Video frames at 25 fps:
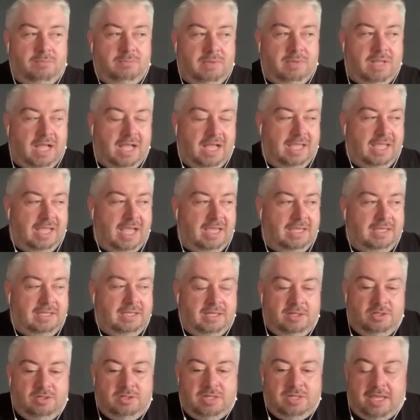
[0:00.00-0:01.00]
I
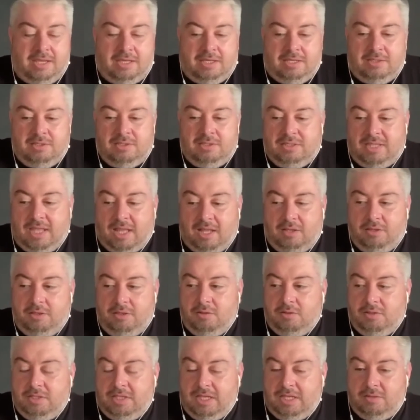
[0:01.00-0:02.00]
can tell
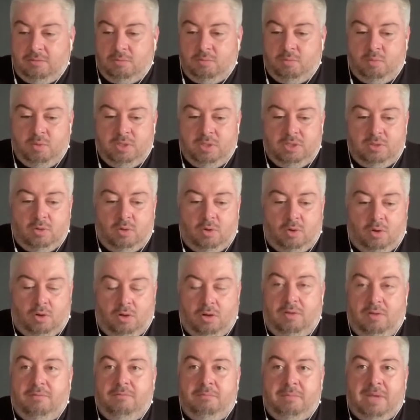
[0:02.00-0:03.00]
you that with all
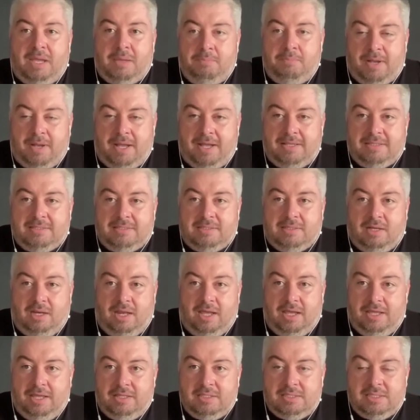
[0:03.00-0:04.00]
of my past
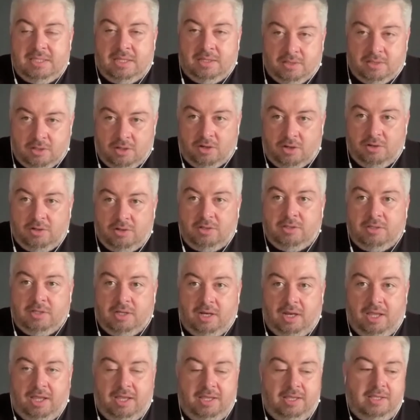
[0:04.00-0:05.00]
clients and current
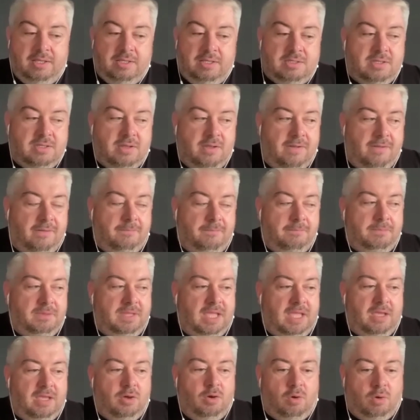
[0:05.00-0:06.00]
clients,
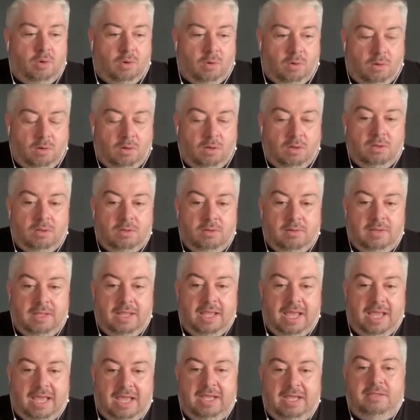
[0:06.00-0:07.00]
they all
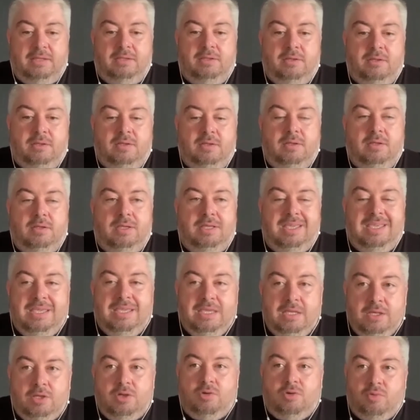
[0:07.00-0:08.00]
had
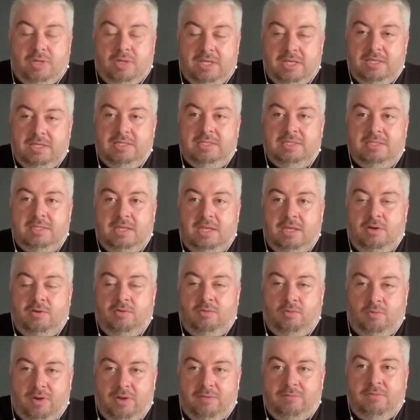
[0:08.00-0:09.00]
increase in
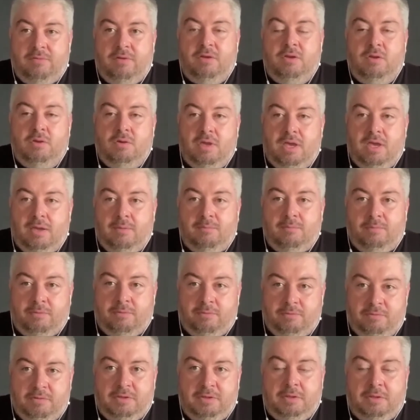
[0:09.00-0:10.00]
revenue and
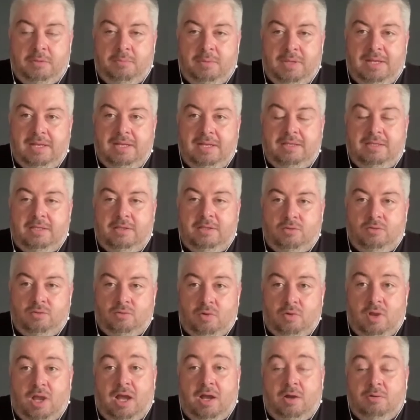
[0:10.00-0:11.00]
profitability
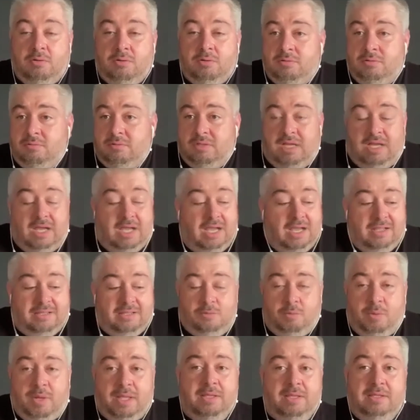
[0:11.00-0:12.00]
throughout
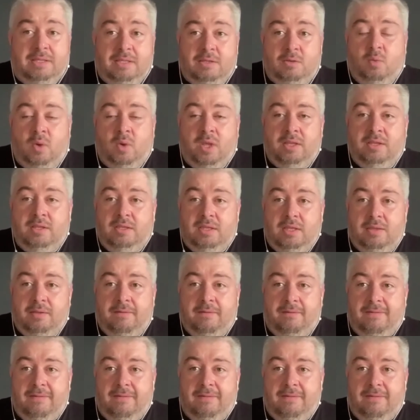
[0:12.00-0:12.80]
2020.